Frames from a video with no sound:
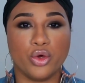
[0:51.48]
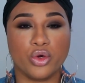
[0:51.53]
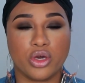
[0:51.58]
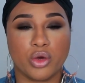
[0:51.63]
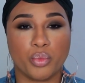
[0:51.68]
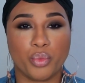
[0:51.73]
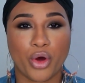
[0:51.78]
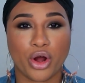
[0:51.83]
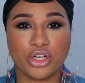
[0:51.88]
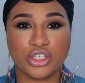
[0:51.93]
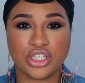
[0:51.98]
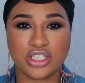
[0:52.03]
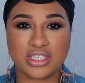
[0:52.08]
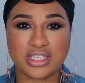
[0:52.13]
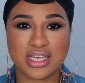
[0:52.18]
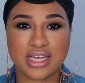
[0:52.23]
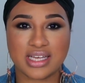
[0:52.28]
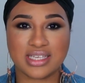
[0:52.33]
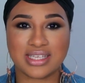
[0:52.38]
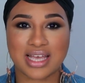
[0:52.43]
You can purchase
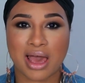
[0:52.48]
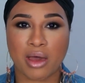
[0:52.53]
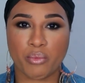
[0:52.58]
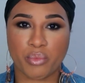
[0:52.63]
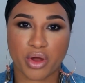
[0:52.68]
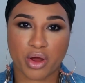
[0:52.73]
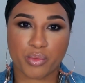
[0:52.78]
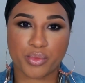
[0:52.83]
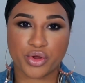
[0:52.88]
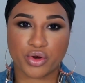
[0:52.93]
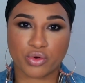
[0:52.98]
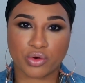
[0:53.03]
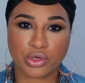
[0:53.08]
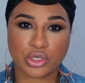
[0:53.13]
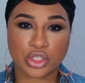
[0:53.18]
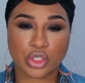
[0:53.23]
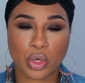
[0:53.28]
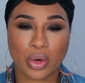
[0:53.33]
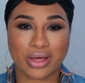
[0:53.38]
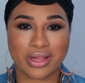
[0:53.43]
this at Bare
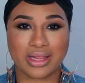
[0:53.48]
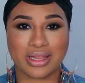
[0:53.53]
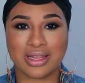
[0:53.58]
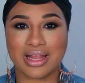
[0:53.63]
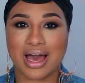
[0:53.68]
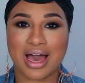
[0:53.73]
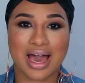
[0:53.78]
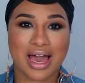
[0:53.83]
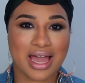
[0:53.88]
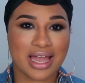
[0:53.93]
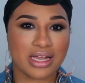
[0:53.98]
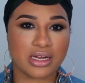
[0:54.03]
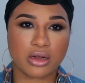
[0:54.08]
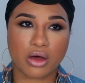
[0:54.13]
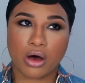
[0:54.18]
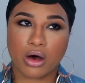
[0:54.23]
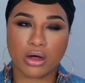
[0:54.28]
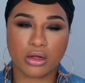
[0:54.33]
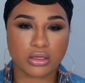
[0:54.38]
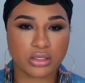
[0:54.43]
Minerals online,
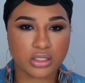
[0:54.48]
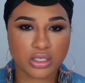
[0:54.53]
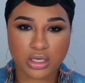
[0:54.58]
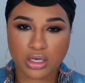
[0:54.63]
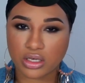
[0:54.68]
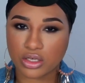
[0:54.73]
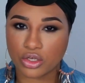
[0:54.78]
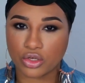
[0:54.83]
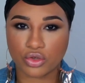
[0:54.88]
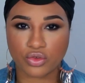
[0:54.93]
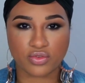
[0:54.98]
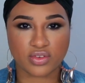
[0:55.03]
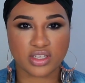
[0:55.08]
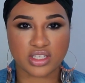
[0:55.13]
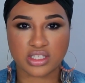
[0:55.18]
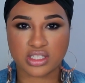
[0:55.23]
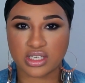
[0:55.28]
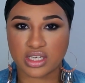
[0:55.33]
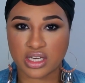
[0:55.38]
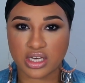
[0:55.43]
Ulta,
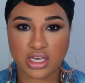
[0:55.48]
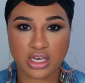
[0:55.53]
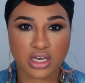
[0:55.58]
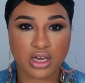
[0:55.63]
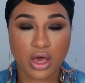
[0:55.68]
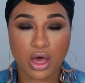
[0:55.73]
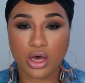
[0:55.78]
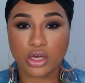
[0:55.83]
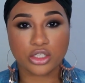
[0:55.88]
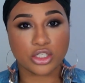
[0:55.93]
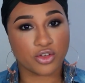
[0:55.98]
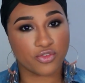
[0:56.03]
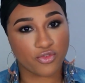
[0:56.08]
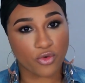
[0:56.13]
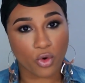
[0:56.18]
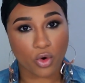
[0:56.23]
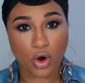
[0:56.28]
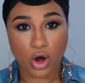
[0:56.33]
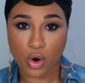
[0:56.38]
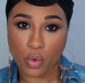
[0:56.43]
QVC,
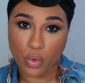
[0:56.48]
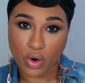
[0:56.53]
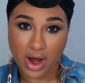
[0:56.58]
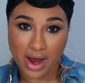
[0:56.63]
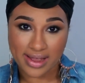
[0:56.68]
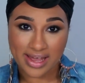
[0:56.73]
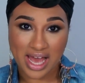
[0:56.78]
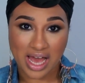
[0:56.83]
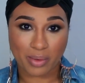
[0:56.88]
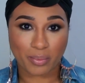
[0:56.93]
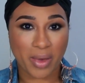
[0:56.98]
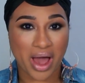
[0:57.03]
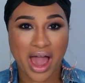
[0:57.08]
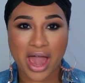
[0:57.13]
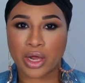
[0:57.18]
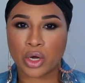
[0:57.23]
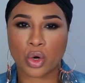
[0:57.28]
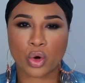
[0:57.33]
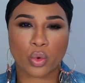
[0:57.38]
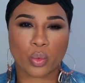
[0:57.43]
Sephora where I got
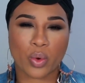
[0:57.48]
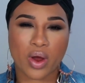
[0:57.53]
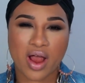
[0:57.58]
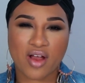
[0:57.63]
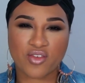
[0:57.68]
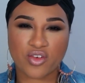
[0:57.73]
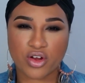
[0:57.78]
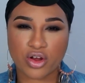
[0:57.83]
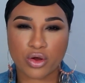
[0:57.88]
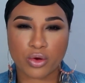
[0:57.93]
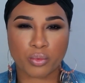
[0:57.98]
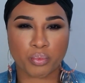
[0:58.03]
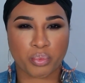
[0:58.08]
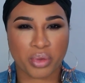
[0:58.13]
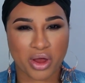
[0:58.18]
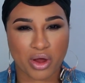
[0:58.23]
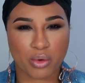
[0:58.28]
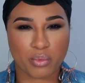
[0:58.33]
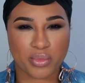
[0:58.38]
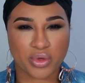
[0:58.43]
mine or wherever
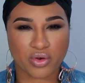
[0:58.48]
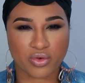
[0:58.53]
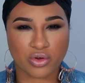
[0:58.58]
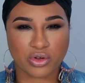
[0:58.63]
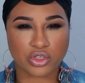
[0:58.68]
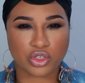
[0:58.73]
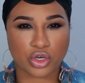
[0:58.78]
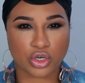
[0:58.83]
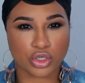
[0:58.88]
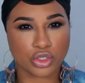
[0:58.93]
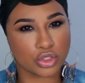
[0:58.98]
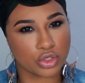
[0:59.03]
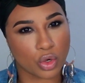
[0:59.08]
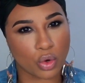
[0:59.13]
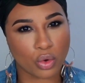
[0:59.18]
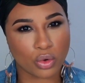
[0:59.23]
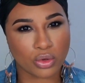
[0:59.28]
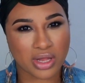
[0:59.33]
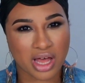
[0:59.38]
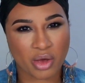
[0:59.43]
Bare Minerals are
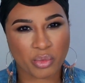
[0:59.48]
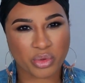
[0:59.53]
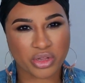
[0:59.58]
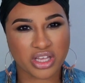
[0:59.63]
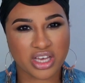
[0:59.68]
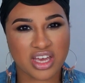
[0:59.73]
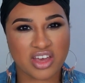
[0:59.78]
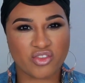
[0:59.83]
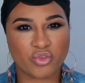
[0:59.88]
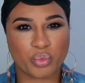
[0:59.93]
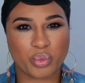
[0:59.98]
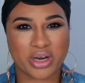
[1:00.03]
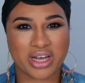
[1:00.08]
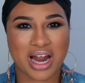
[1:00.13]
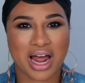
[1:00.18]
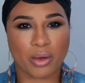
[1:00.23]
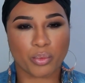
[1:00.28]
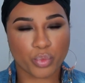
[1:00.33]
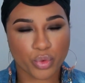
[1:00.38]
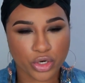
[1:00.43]
sold I believe but
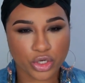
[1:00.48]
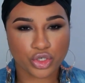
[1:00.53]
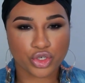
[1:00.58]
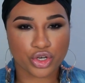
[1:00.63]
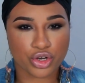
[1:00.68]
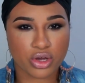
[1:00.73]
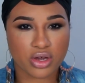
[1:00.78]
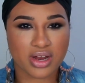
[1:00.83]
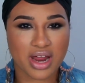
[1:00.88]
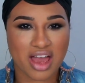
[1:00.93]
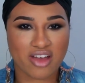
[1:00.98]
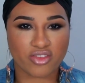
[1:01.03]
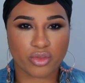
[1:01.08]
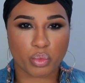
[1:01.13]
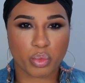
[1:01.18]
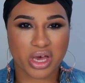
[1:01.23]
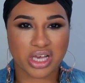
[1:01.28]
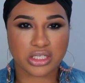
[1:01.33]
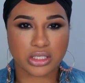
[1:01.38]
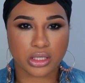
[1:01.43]
I'm pretty sure you're going to have the
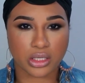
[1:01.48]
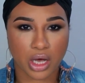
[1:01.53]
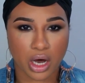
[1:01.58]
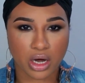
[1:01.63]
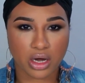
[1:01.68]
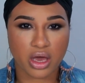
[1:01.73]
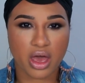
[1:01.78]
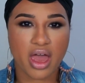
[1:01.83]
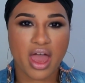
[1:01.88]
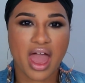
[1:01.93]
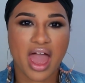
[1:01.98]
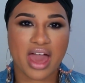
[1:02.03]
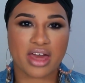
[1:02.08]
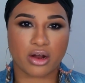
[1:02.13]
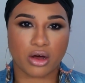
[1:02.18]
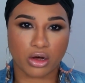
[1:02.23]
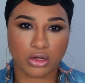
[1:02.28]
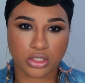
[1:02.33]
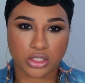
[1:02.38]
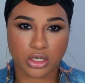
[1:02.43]
best luck at
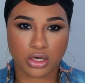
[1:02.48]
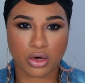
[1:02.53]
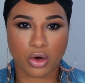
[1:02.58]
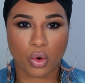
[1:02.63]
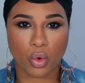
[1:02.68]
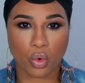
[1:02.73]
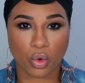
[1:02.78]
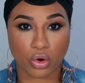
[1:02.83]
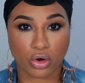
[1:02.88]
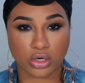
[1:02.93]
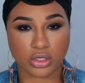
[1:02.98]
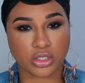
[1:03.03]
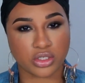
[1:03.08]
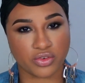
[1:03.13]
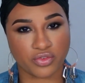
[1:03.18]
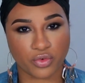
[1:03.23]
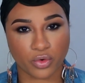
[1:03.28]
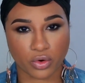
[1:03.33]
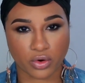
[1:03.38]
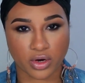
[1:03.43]
Ulta or
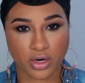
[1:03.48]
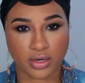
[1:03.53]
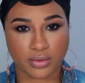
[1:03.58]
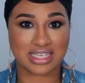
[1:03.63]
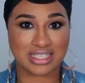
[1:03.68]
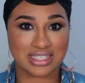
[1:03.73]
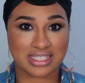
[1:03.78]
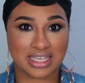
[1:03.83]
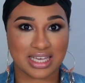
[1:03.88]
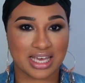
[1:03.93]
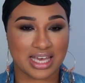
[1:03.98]
Sephora. This